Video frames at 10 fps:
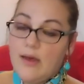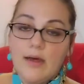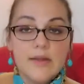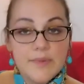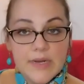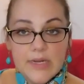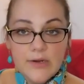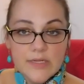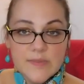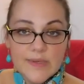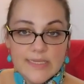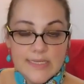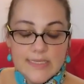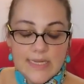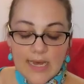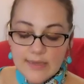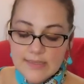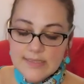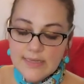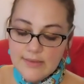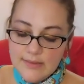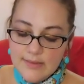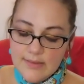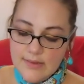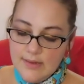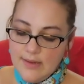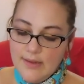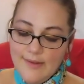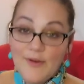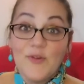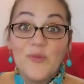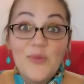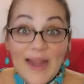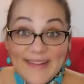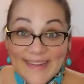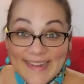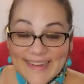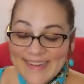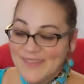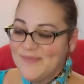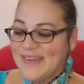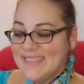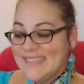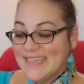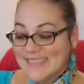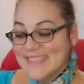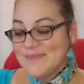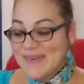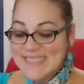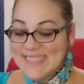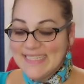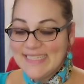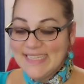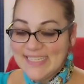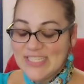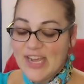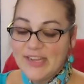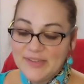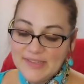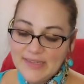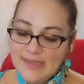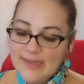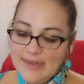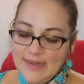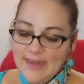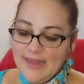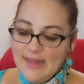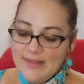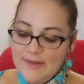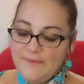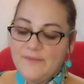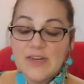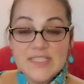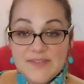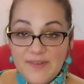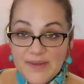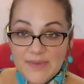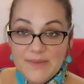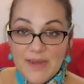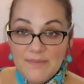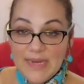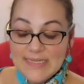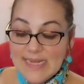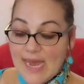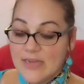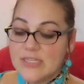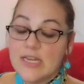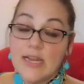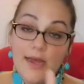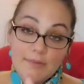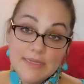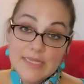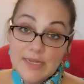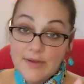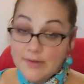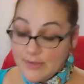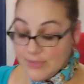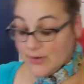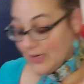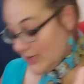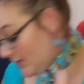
All the Pretty Girls by J.T. Ellison, Relic by Douglas Preston and Lincoln Child, The First Family by Mike Dash. I'm going to tell you a story